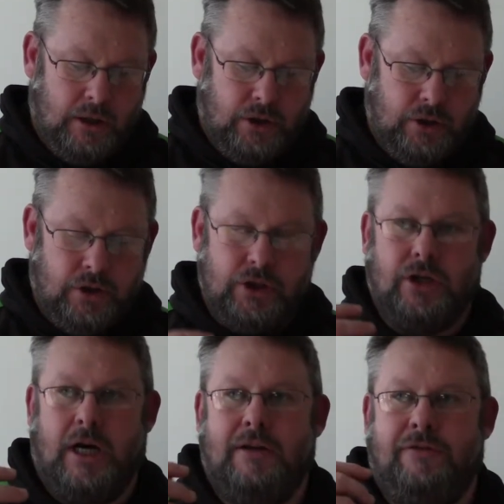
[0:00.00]
you
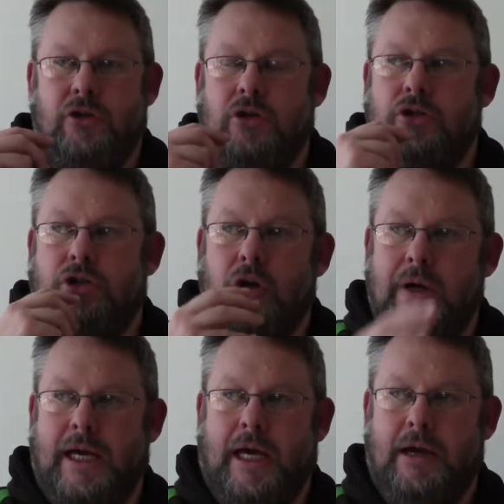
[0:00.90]
decide if you're
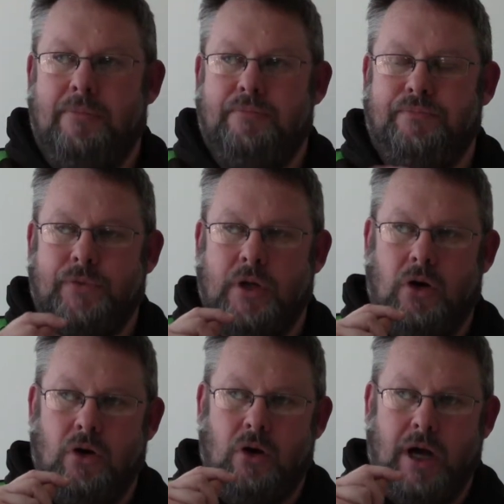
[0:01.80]
doing it
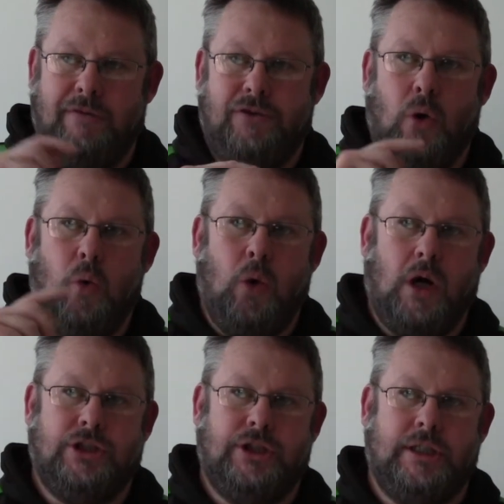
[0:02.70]
or if you're
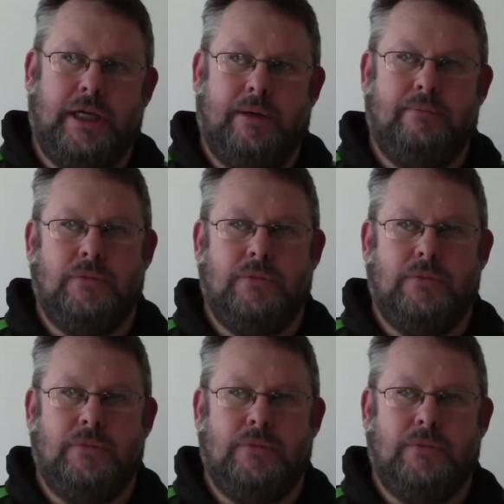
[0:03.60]
watching it.